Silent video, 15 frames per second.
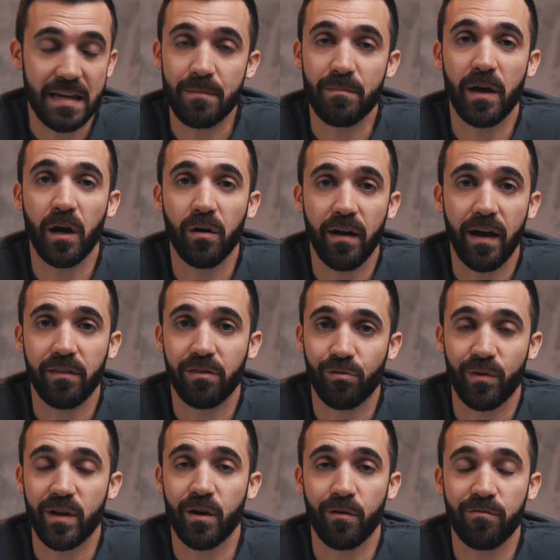email at
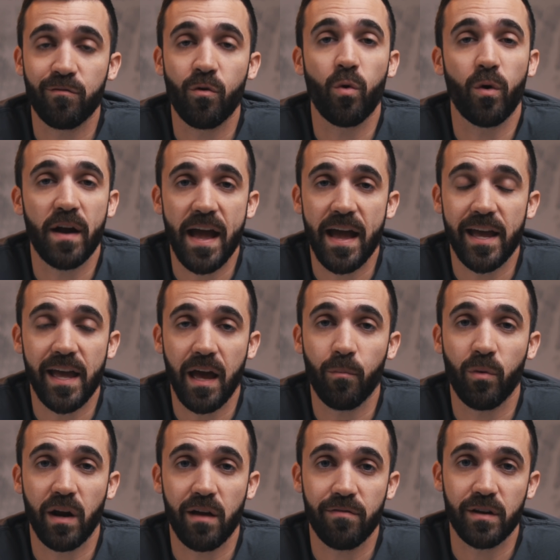3 or 4 a.m.
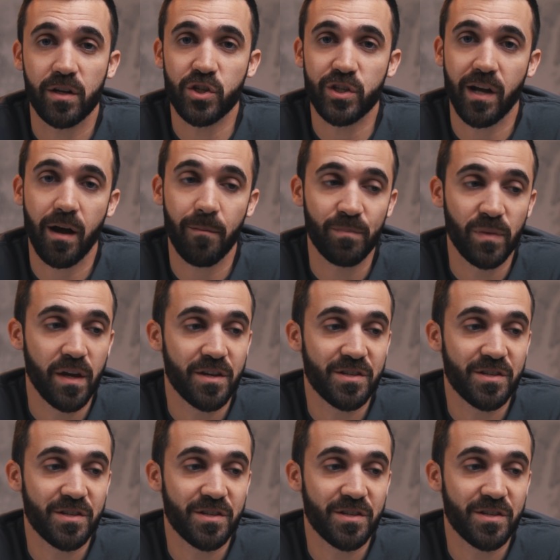when I finished up.